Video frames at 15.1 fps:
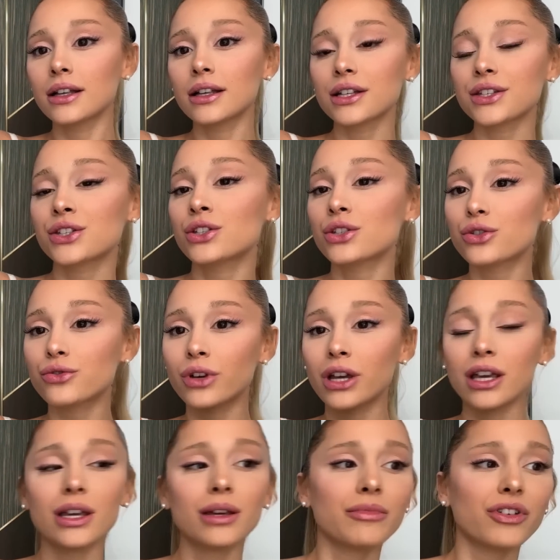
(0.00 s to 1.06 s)

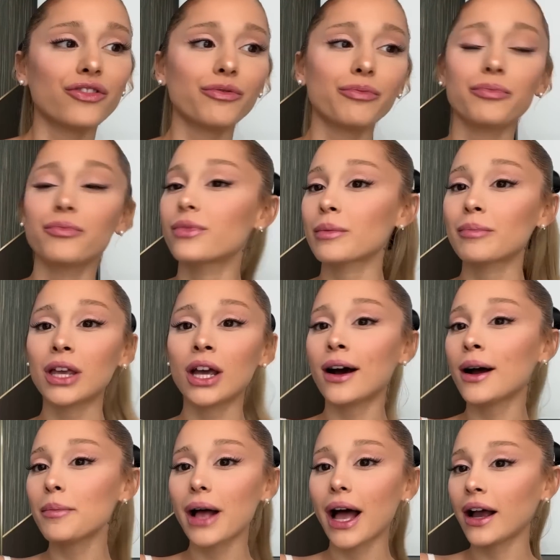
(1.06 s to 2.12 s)
stream of
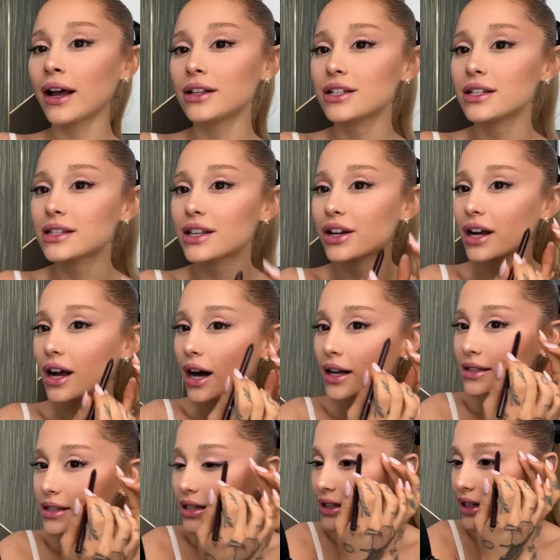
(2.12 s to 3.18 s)
PR packages that are
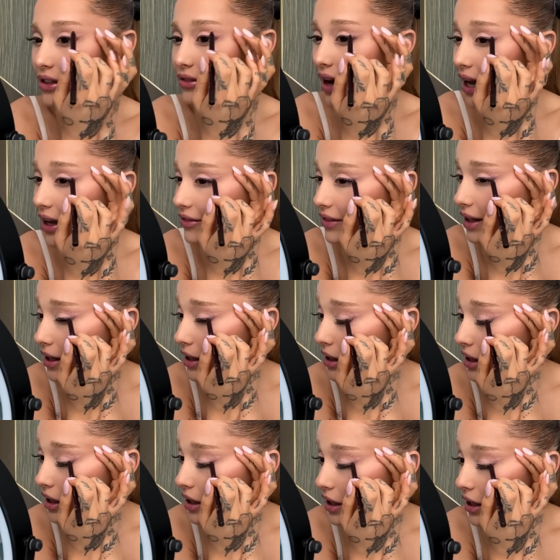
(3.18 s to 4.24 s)
constantly
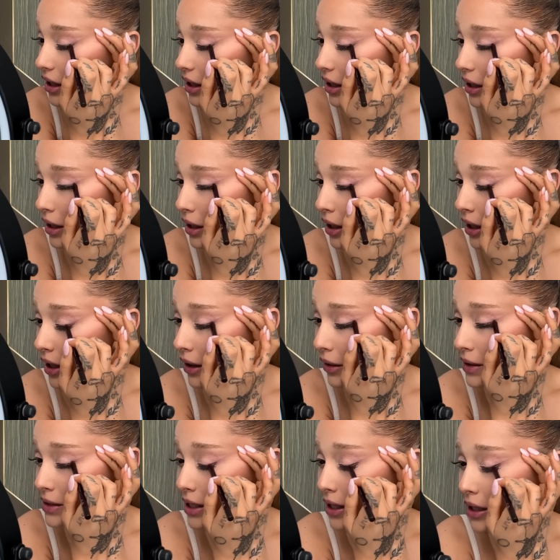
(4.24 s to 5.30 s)
arriving. And I
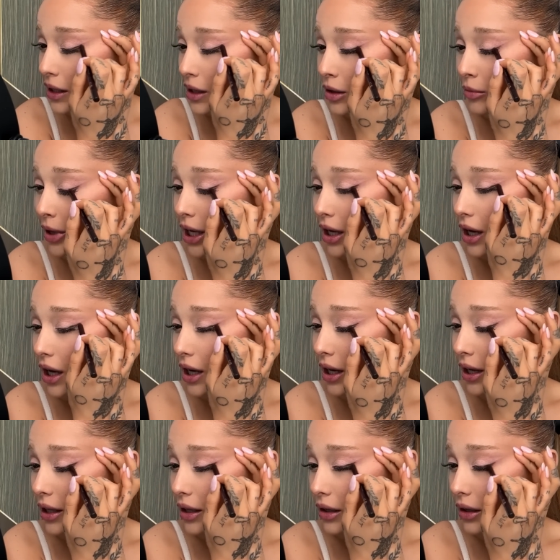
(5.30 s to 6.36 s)
was like, oh my
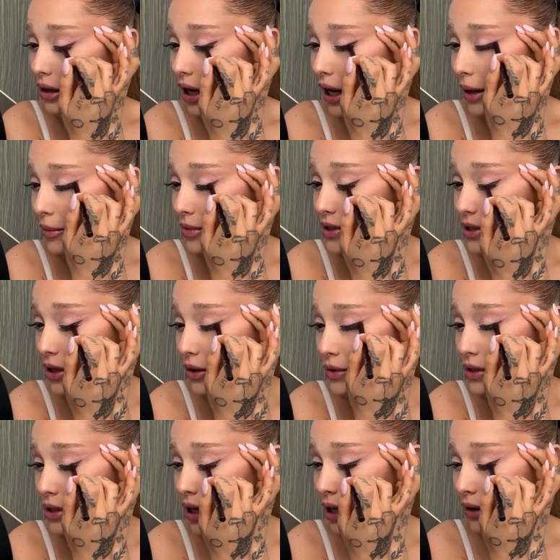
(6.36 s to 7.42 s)
God, I'm so
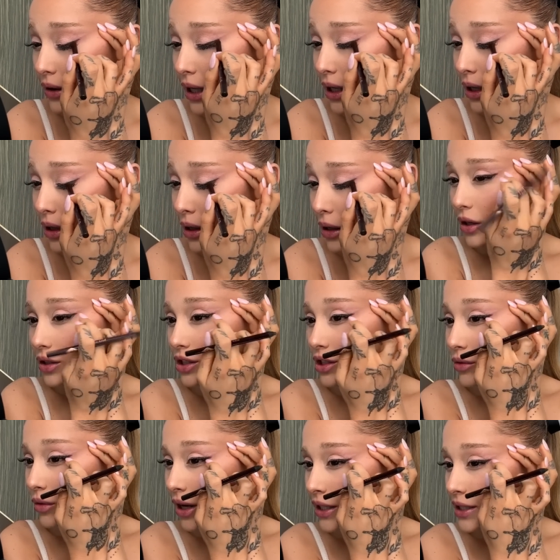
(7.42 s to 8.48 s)
sorry. Do
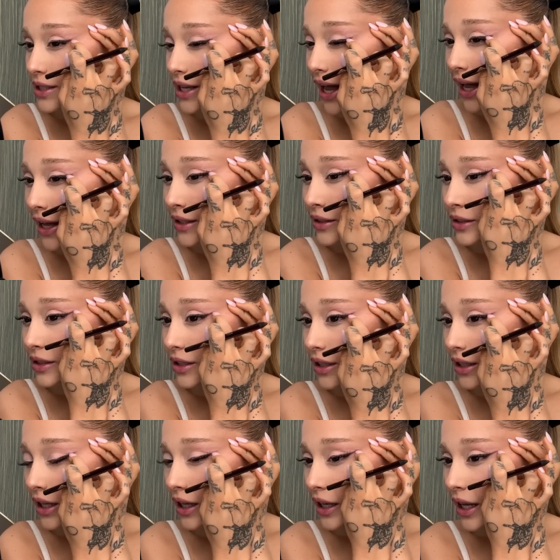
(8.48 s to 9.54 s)
you want it to end?
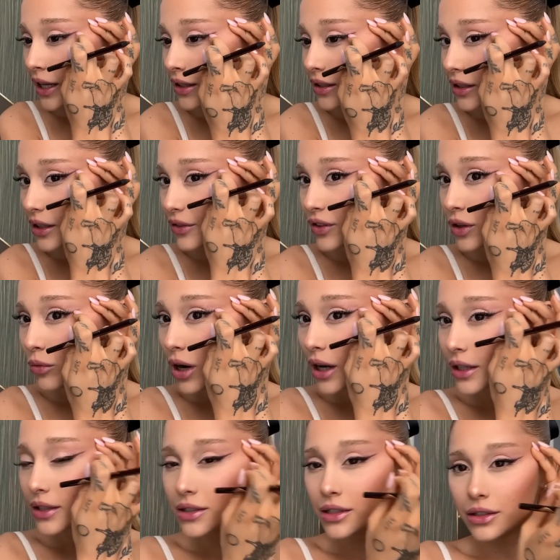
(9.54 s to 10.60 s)
It can end if you
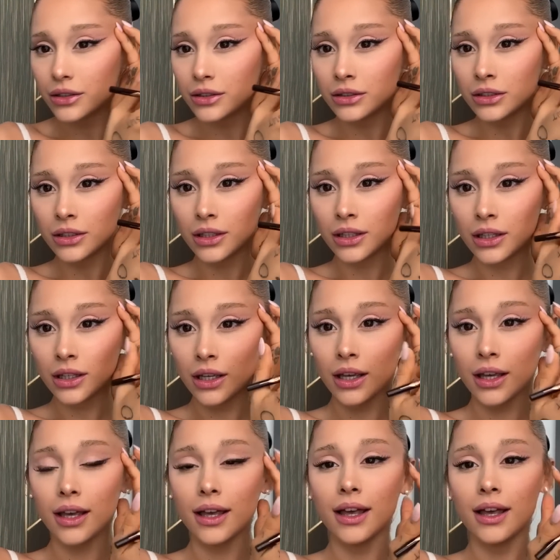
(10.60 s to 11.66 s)
want it to.
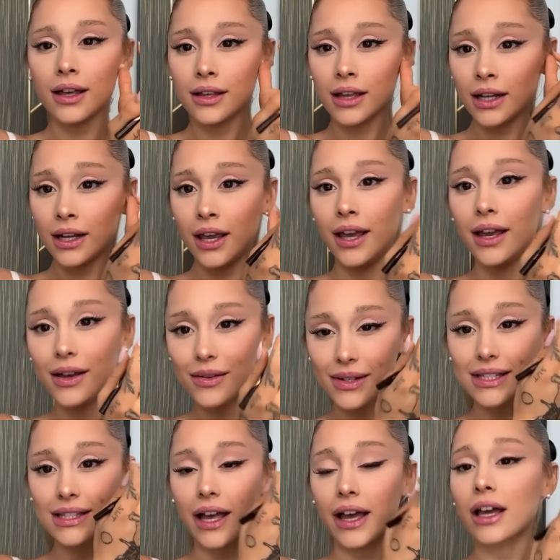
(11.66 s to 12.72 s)
And he
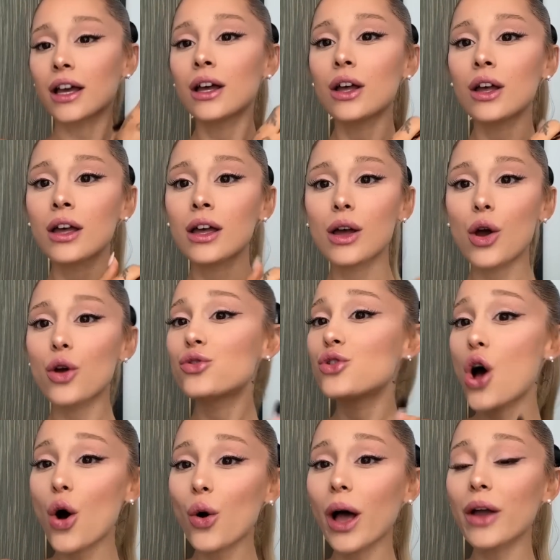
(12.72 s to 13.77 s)
was like,
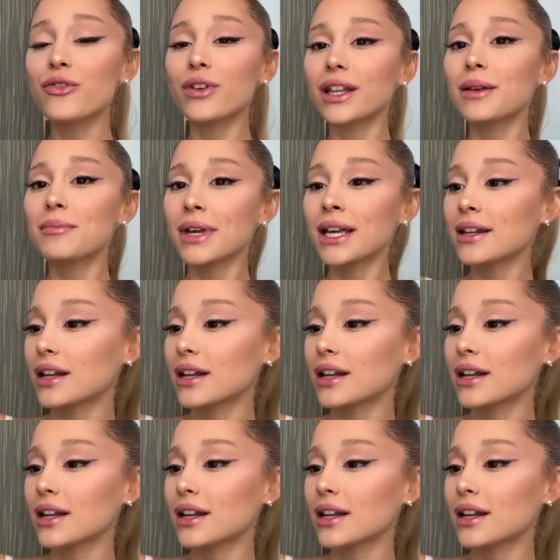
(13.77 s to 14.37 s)
no, I really mean